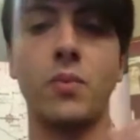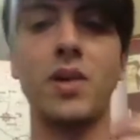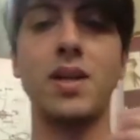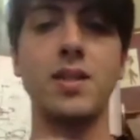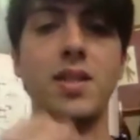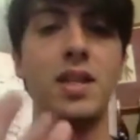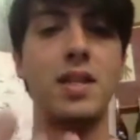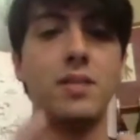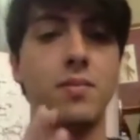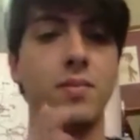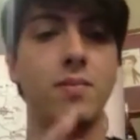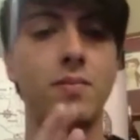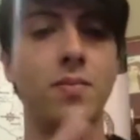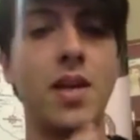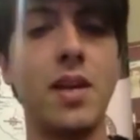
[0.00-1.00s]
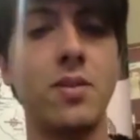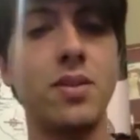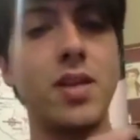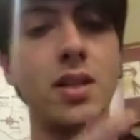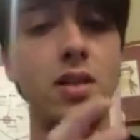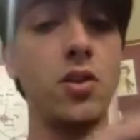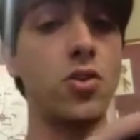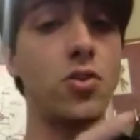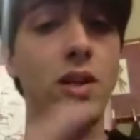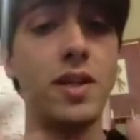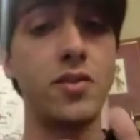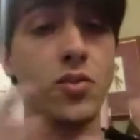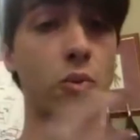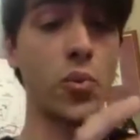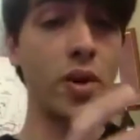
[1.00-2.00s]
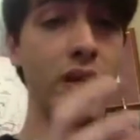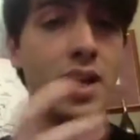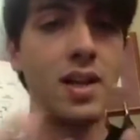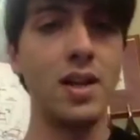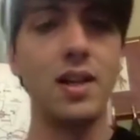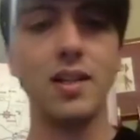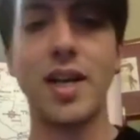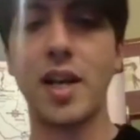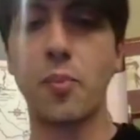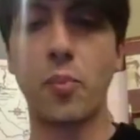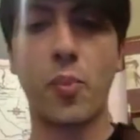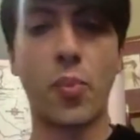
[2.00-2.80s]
say that they contain usually 3 like